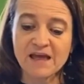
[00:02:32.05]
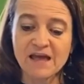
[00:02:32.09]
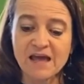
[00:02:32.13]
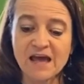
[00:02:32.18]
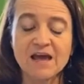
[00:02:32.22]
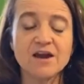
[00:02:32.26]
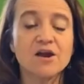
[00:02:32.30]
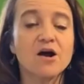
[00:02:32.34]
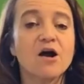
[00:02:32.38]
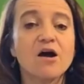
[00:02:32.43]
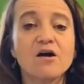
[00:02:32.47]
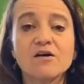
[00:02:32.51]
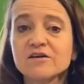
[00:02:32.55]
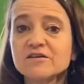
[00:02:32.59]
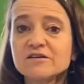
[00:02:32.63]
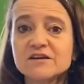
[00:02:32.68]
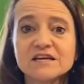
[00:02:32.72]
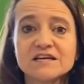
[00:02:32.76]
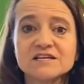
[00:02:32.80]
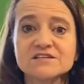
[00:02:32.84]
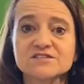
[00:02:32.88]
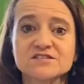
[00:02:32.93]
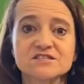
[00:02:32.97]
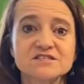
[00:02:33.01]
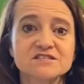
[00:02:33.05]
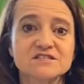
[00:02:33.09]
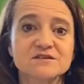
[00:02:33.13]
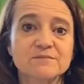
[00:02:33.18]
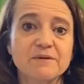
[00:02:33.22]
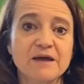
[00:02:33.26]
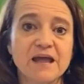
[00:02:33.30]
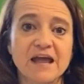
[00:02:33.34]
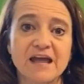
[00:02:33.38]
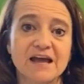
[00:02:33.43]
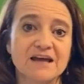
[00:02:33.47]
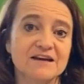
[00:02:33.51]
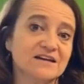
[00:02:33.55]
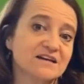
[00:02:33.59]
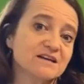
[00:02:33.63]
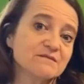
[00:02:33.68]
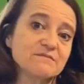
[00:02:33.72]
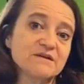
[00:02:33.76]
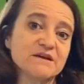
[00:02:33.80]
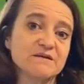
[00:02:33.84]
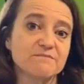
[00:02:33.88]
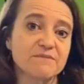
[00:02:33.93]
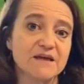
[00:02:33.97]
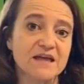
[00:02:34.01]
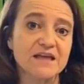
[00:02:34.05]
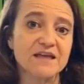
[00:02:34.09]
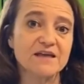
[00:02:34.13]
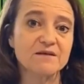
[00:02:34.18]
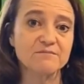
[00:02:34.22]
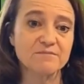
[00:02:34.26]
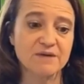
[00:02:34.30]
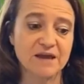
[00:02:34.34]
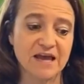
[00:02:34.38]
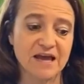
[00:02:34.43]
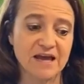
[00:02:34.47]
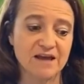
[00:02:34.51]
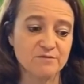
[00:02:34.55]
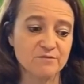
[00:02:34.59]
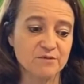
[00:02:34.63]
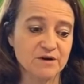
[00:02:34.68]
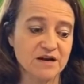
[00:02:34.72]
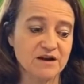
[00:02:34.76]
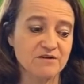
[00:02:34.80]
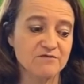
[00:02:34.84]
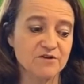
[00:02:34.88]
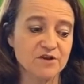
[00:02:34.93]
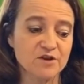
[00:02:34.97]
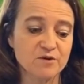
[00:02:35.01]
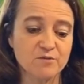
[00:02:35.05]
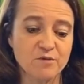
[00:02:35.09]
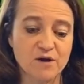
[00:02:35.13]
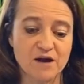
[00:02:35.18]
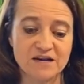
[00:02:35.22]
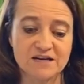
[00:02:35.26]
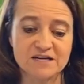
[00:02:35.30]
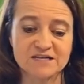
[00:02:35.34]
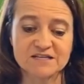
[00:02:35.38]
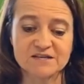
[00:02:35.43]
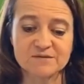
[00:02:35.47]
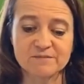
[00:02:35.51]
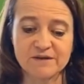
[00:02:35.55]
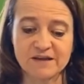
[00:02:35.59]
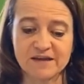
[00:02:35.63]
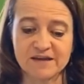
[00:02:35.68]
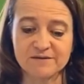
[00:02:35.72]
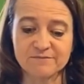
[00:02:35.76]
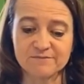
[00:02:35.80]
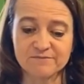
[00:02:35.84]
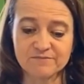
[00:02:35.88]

And all you need is just a pan. It can be a baking pan, whatever you want it to be.